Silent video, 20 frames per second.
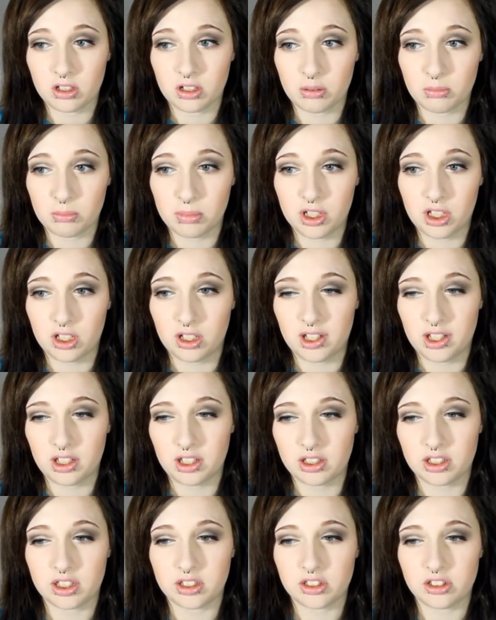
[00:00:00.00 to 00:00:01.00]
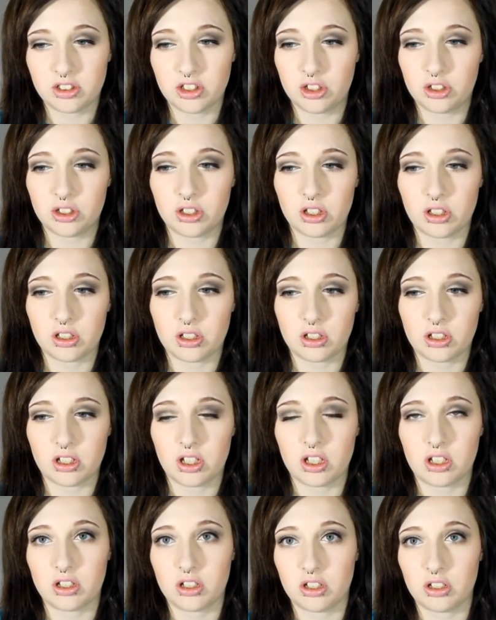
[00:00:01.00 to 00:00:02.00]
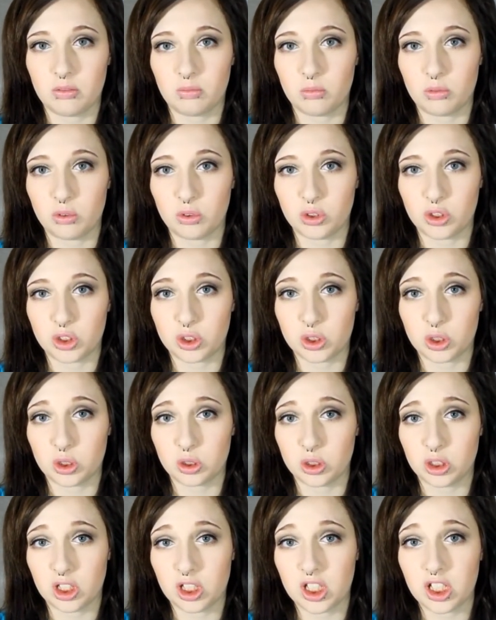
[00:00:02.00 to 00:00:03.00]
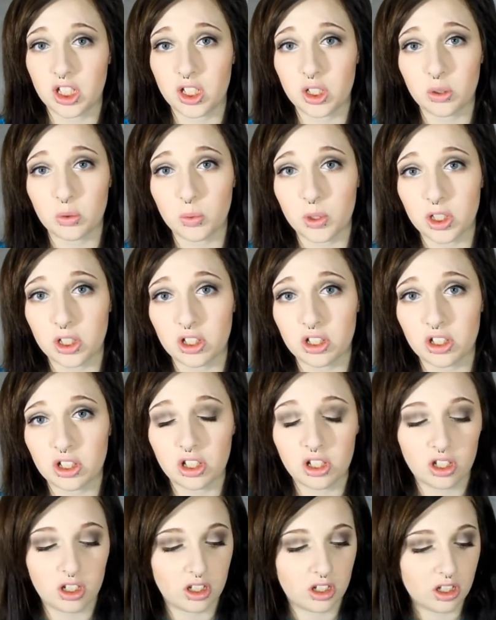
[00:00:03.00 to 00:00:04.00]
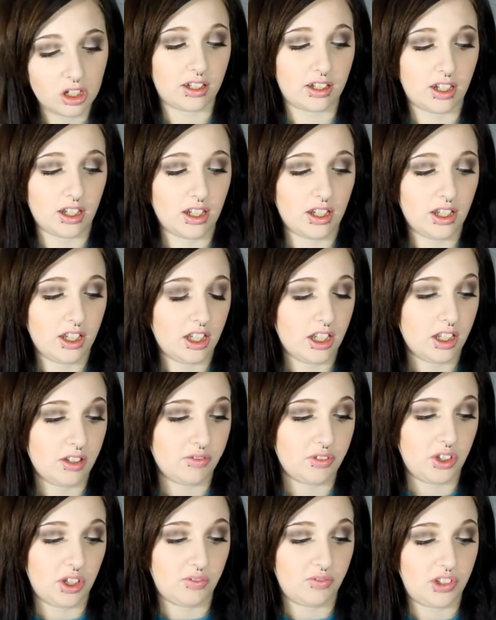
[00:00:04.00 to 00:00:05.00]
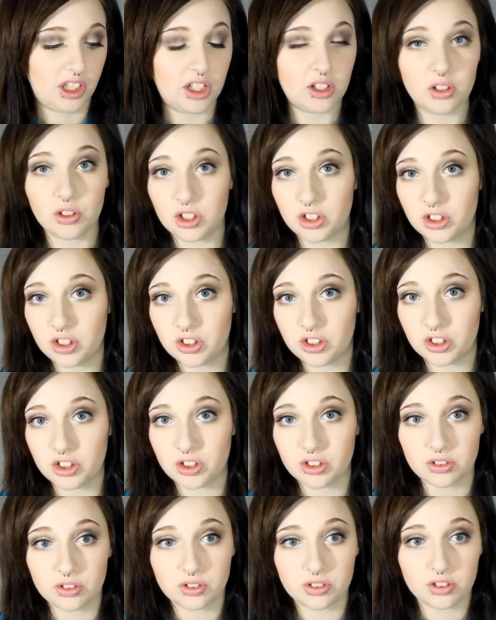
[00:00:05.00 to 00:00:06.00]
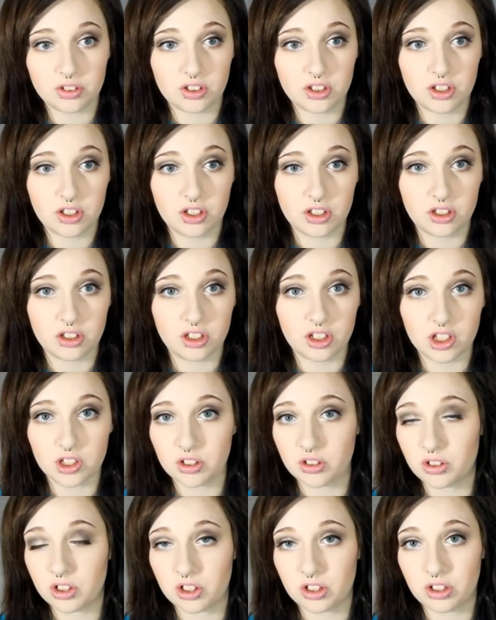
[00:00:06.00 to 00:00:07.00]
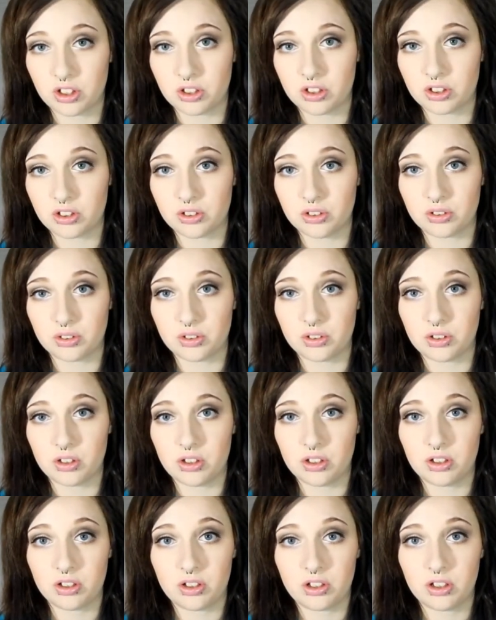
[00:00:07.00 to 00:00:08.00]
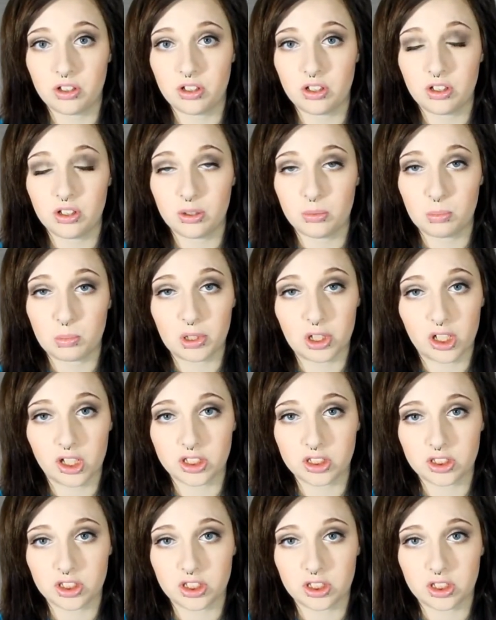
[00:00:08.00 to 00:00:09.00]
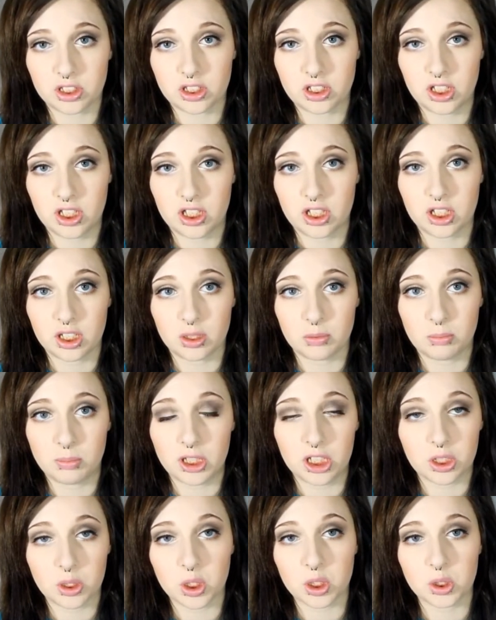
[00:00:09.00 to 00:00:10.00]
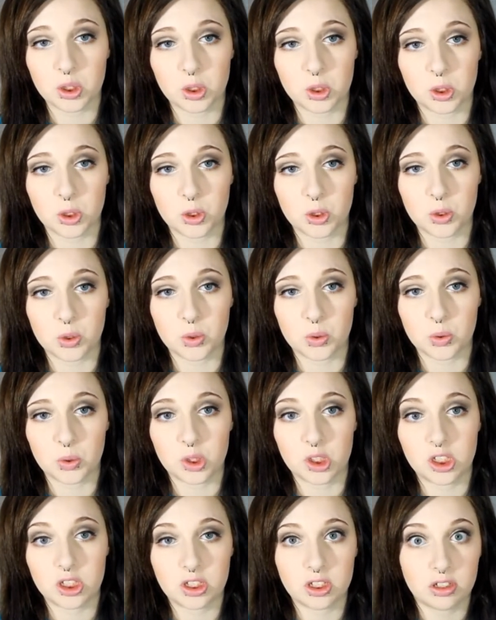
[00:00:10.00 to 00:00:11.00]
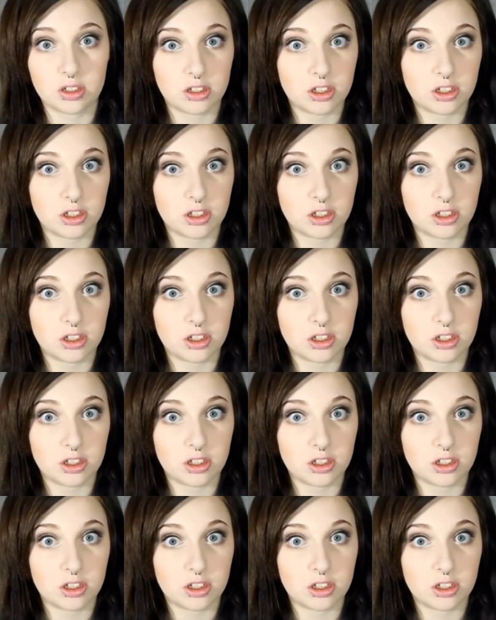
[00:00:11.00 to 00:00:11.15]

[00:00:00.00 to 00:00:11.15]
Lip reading: competing against each other and it will just look kind of weird. And if you have yellow undertones, yellow undertoned bronzer, and pink undertoned